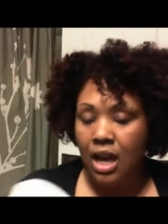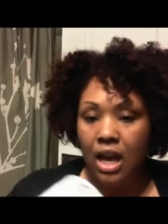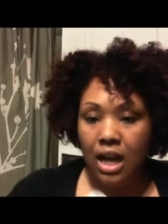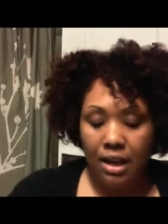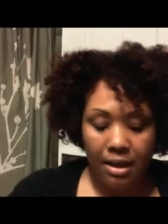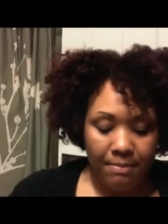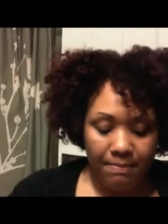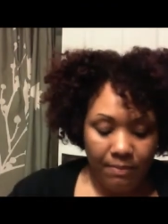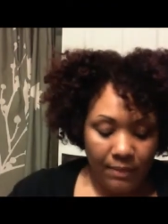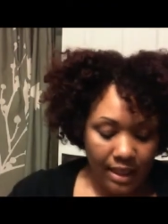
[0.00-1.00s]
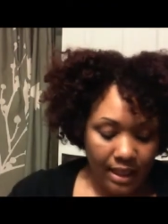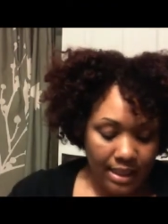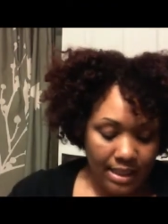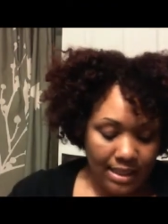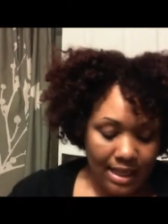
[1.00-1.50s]
Um, it
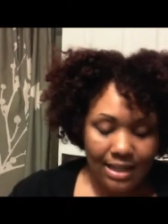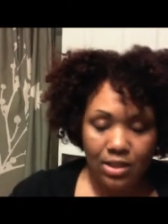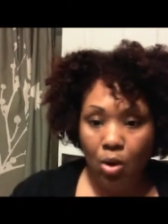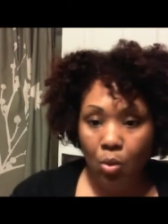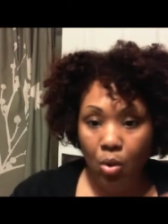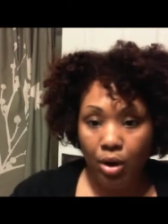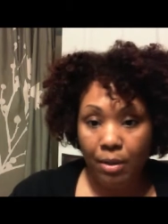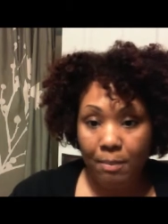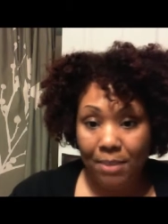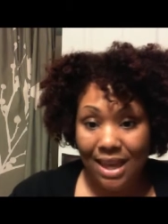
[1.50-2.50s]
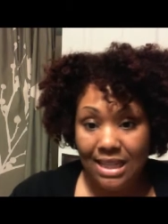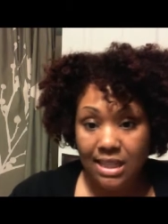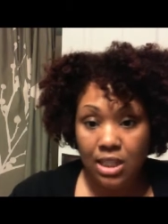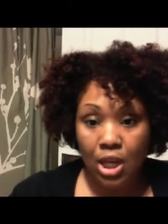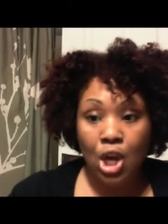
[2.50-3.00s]
is not
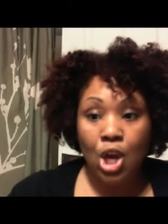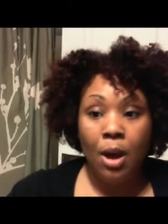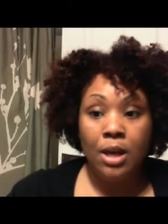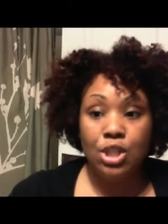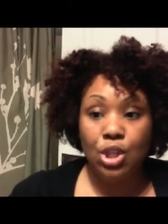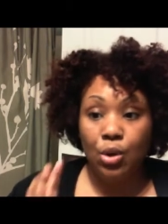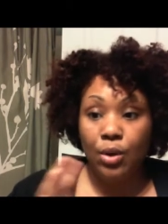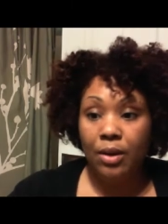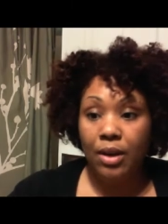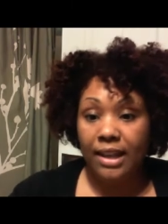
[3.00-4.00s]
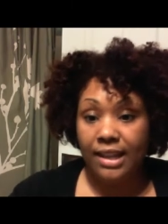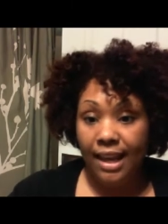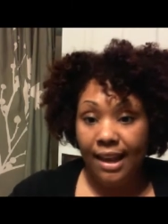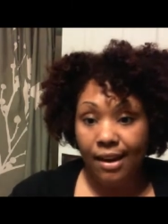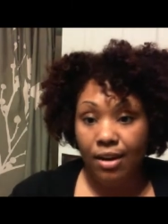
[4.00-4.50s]
water-based. So it, in the
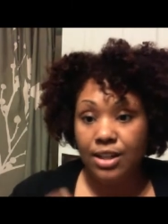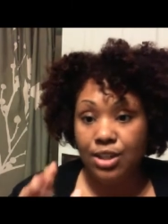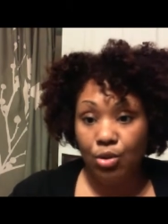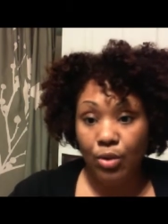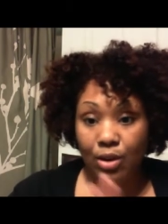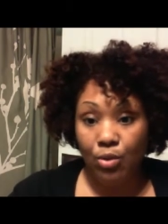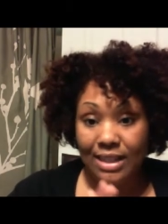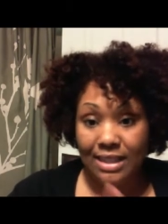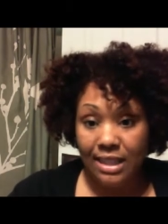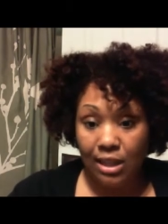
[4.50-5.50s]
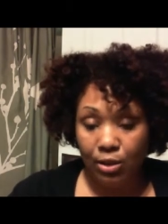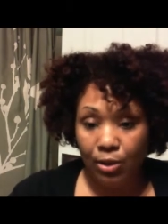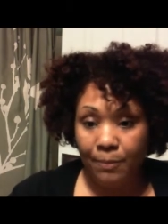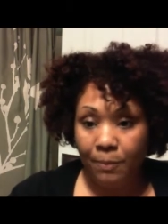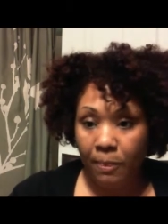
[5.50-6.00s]
hair, it's a great, great
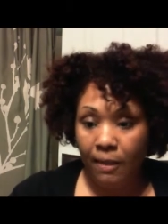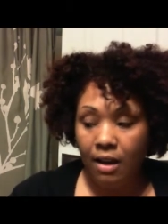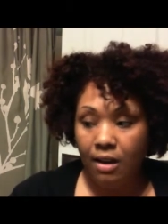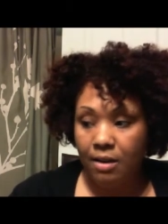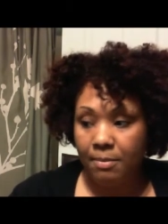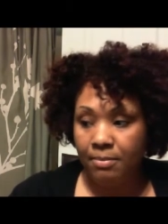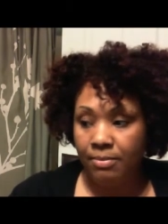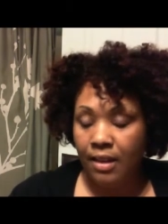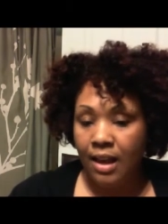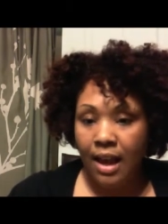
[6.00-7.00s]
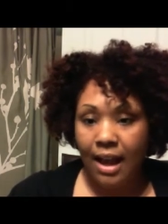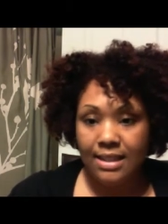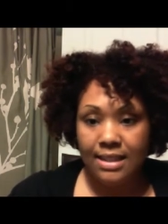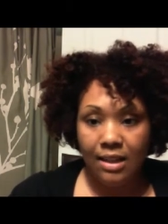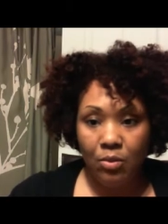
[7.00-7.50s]
sealer. Um, I
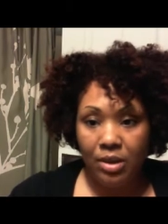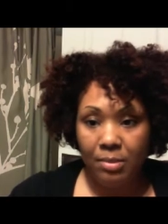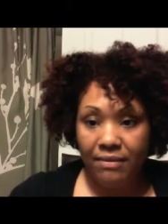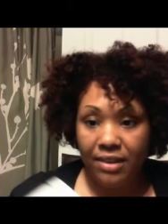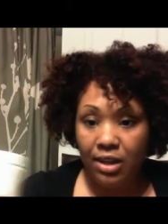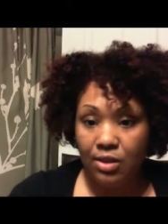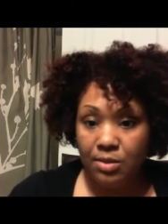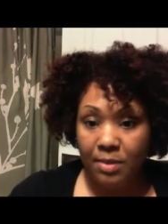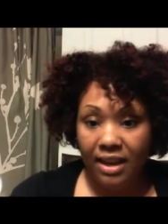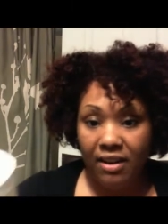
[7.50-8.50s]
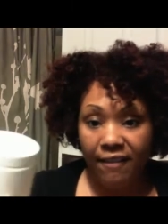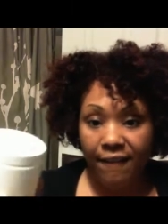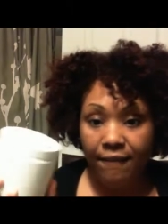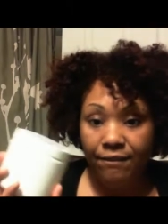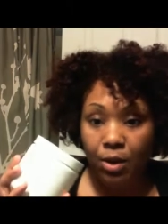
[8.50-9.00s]
said in one of my videos my hair
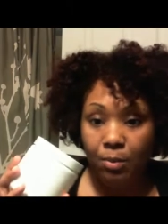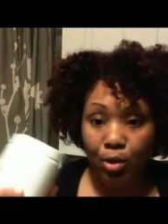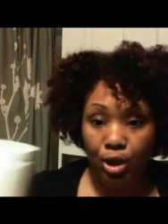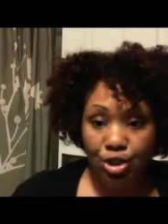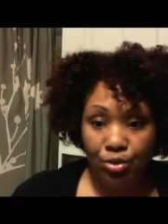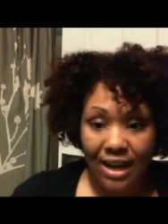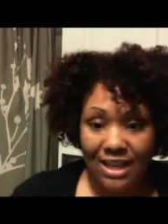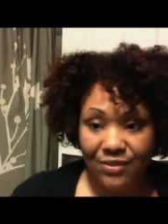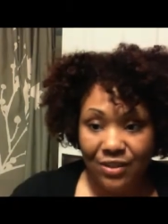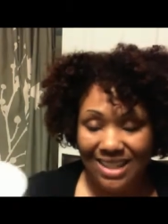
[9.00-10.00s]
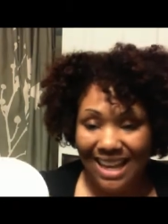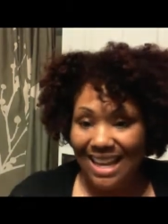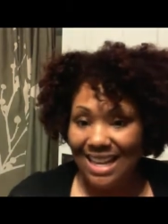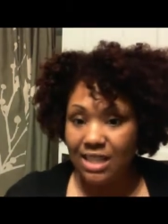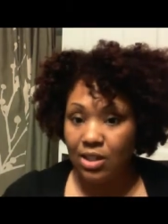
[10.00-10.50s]
felt moisturized for
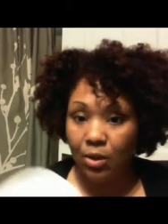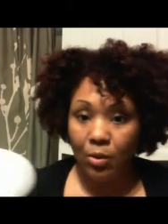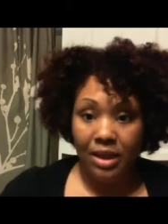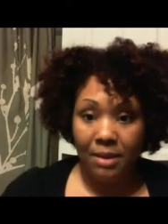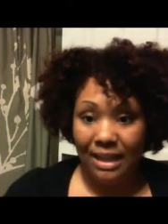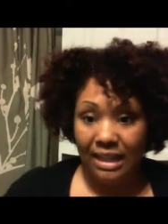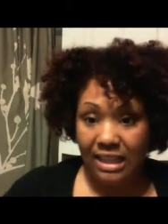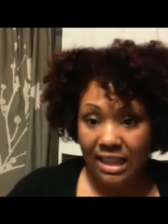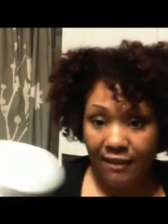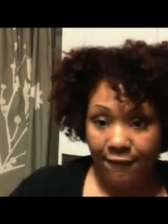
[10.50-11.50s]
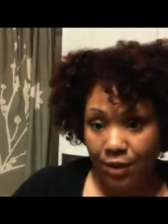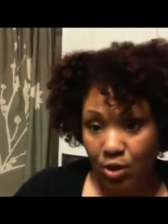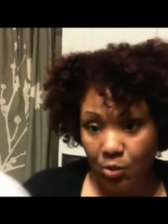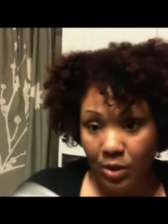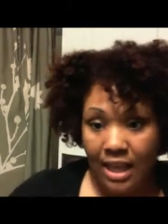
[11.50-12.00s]
days. So I don't want anybody to get that confused with